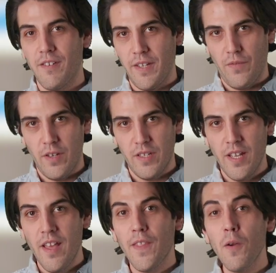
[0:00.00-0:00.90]
are different.
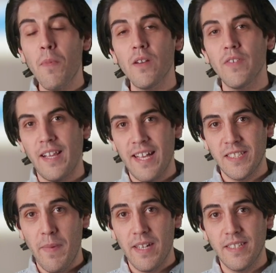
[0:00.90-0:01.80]
They're part of a
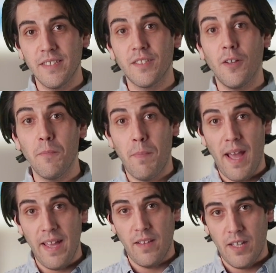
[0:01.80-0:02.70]
class of medicines called
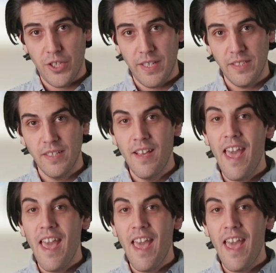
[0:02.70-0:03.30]
biologics.